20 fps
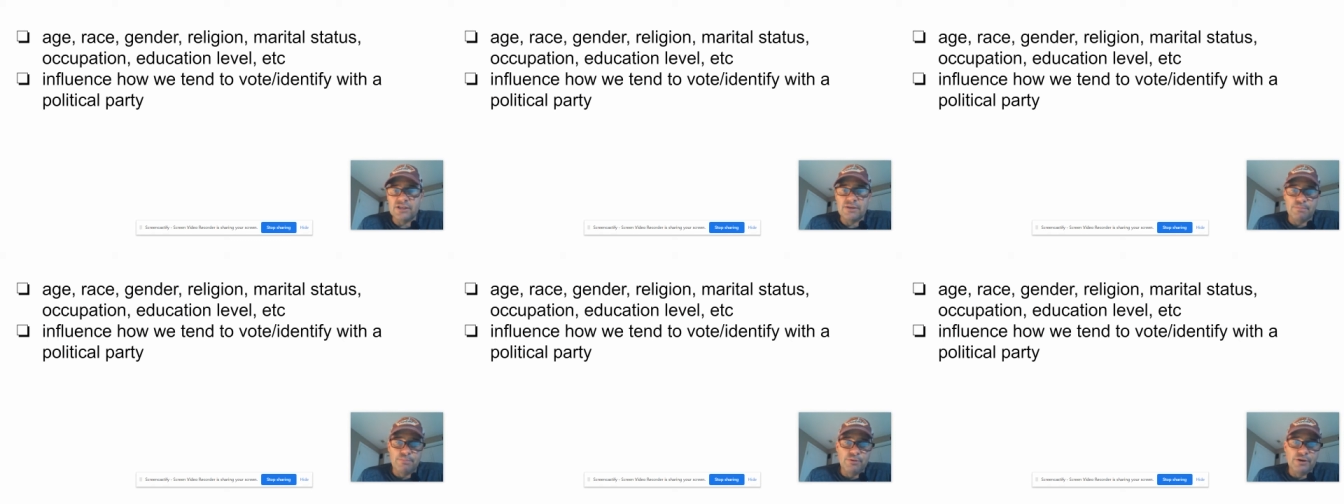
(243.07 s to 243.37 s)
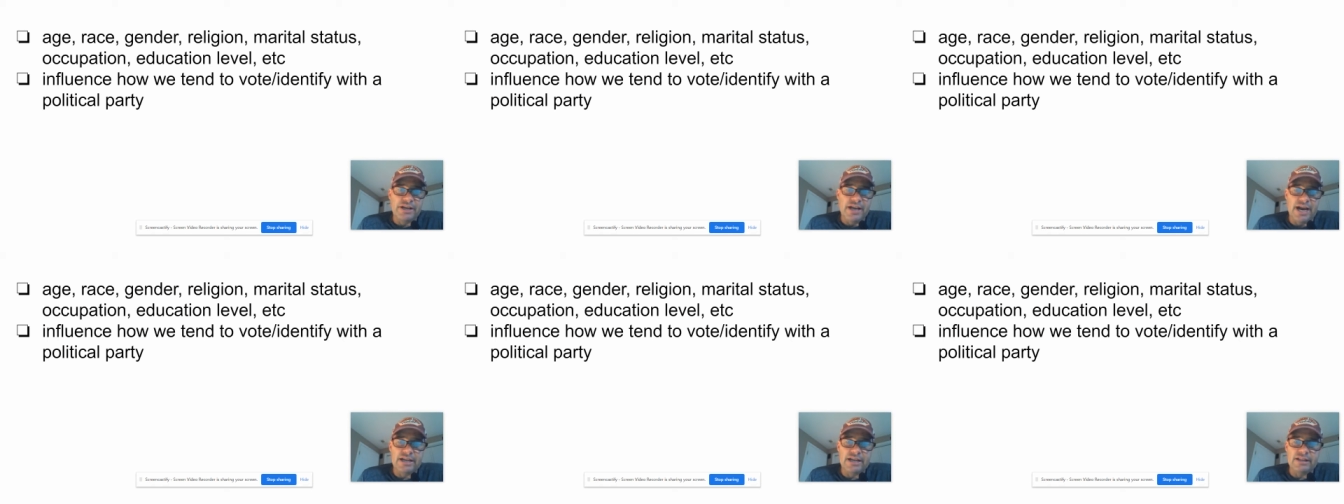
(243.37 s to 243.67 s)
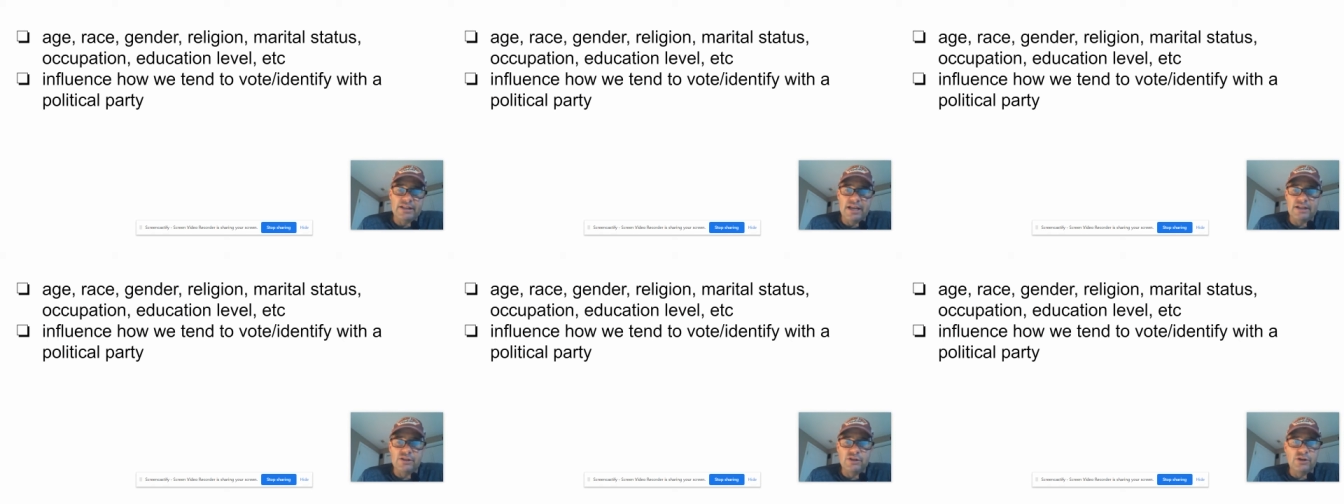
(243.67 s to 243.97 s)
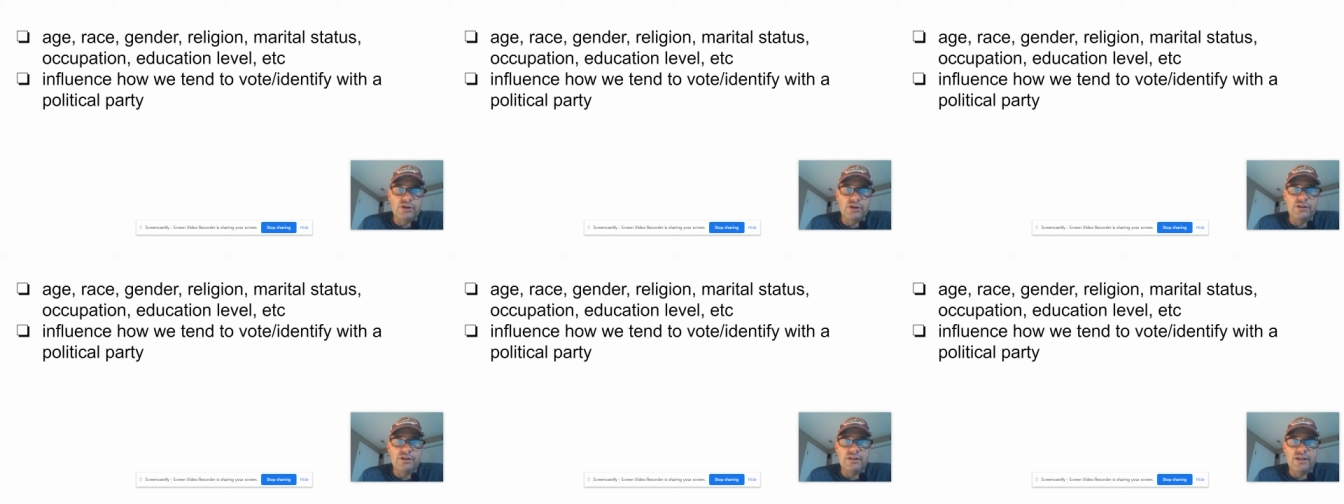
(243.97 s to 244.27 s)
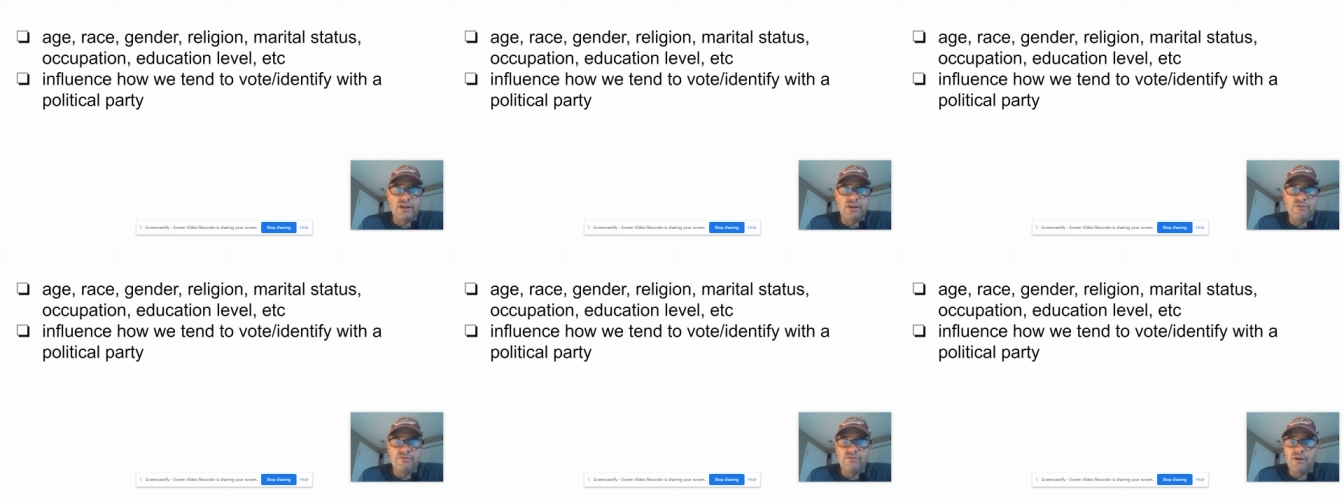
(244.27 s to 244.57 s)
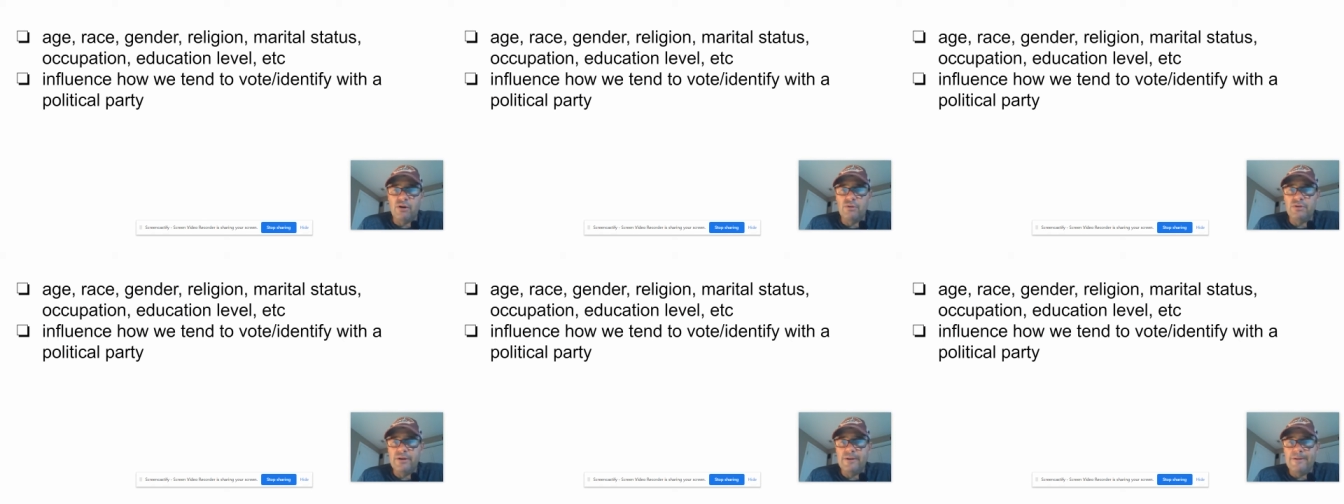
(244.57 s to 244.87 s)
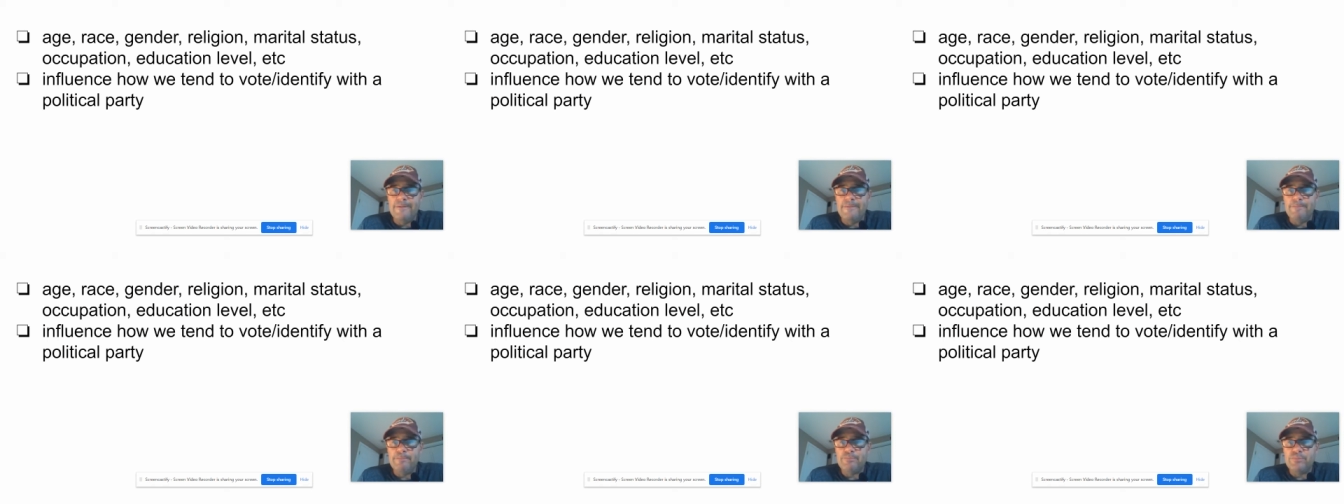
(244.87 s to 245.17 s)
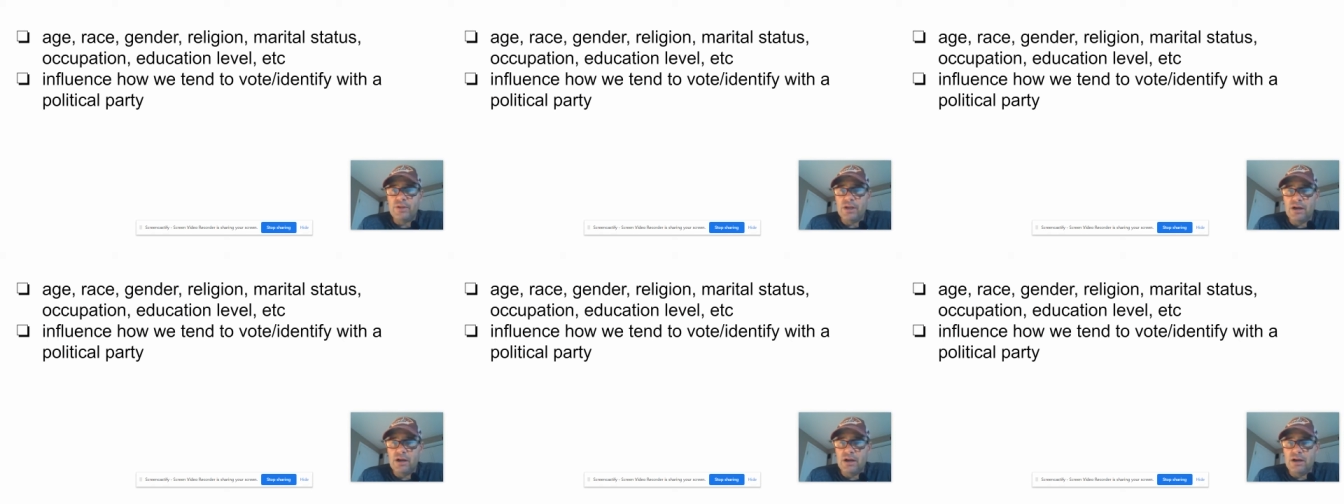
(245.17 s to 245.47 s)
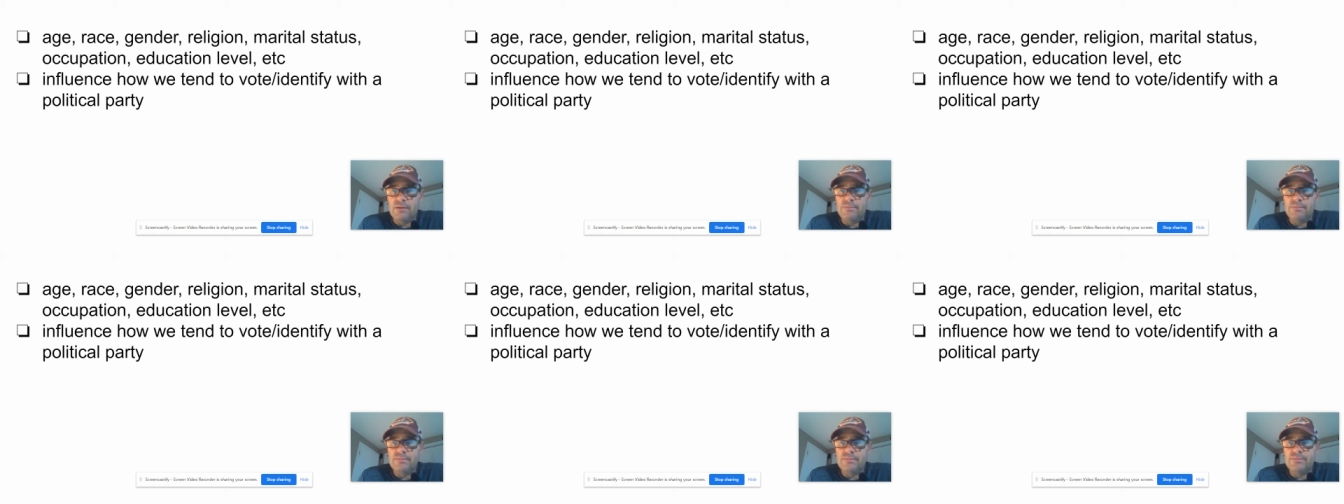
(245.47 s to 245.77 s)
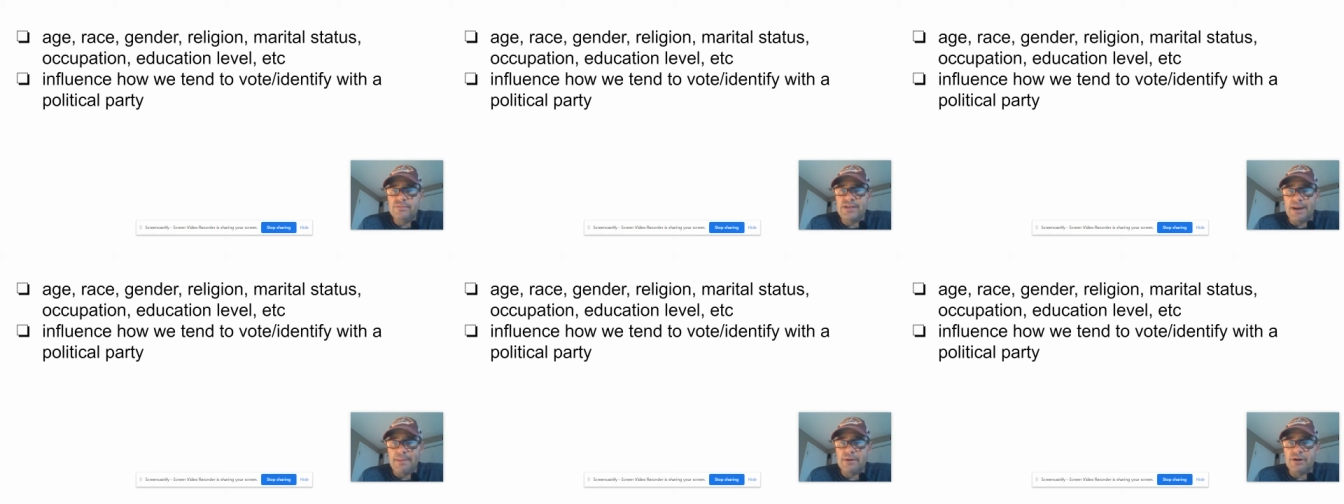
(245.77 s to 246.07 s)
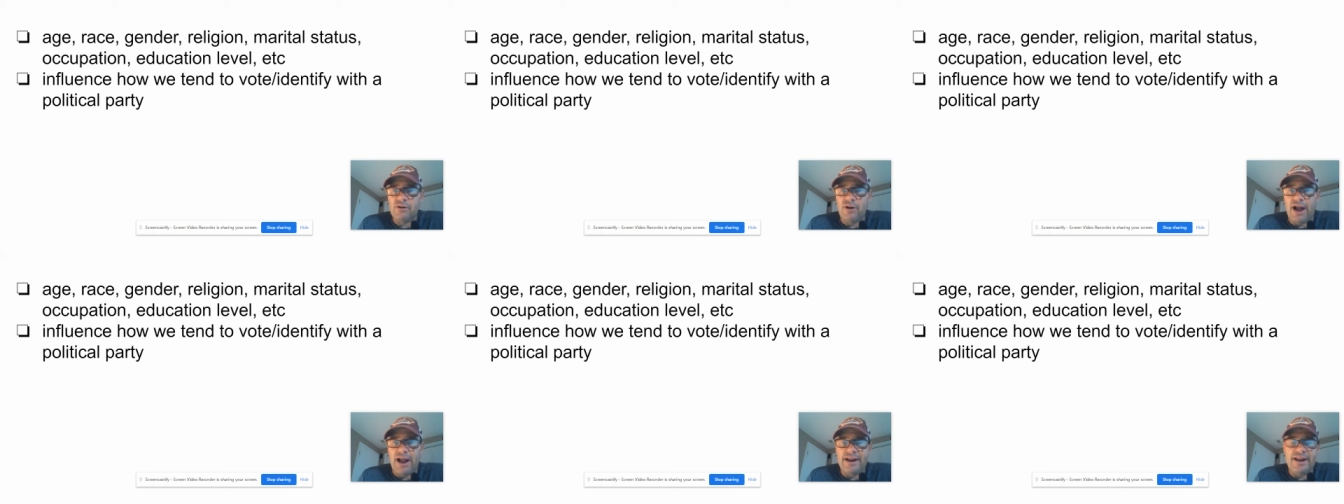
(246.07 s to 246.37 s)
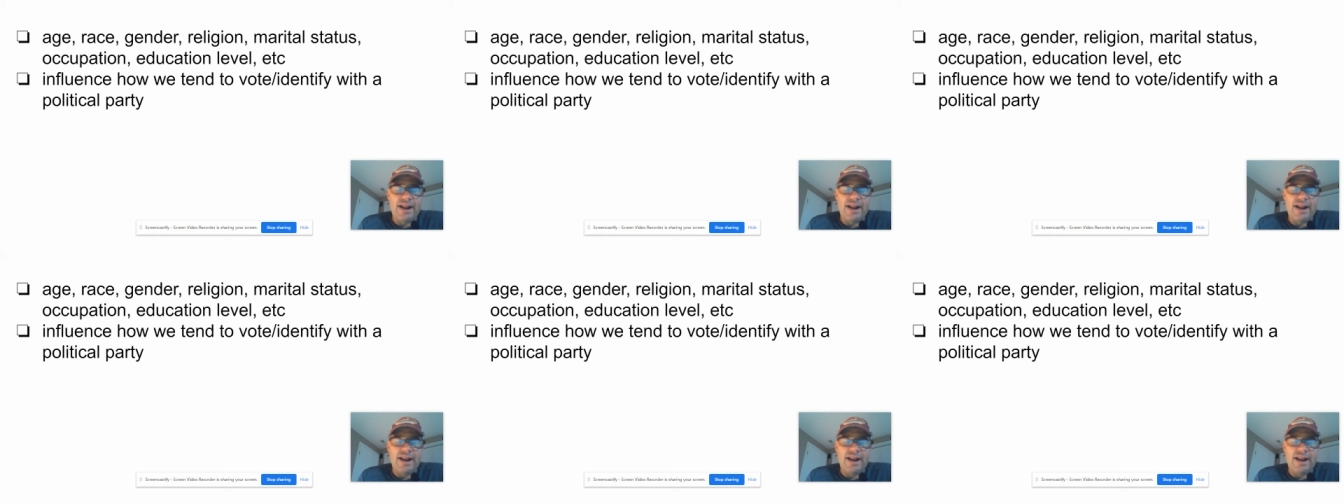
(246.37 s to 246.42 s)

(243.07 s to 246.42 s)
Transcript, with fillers: a pretty high likelihood that you vote um, Democrat.